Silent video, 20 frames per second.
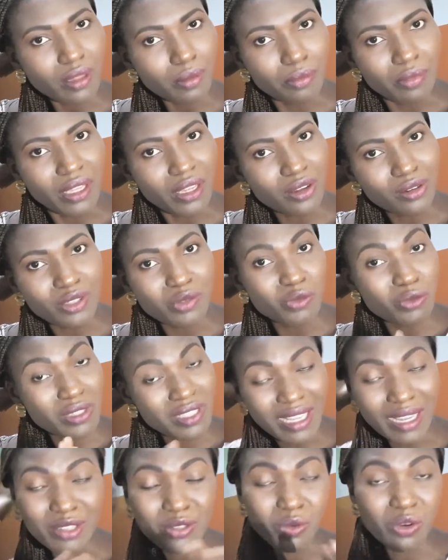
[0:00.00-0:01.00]
Because most
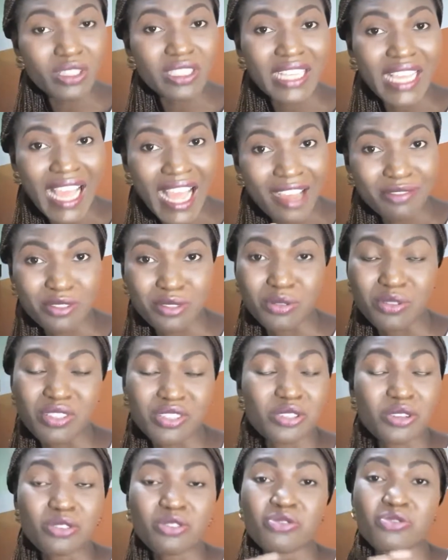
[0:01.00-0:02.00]
times what they have to do is
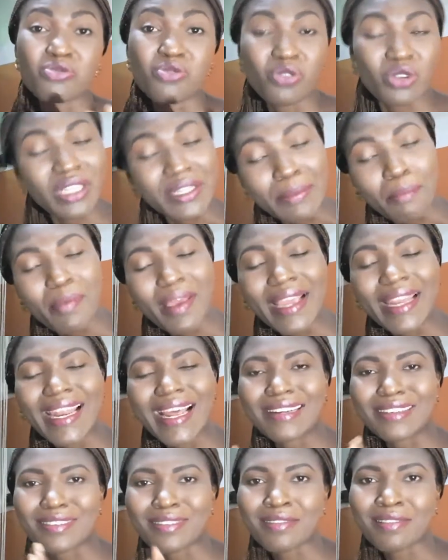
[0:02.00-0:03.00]
just to roll in bed
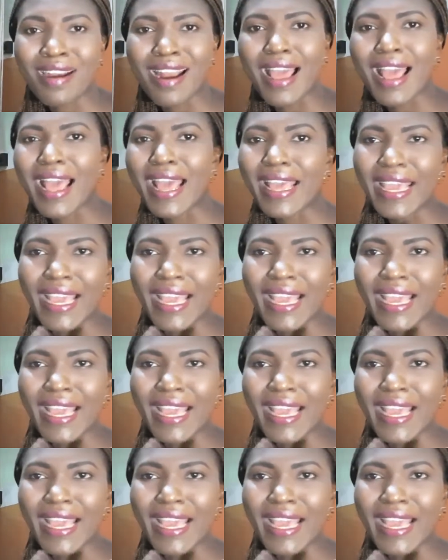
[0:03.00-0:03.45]
and cry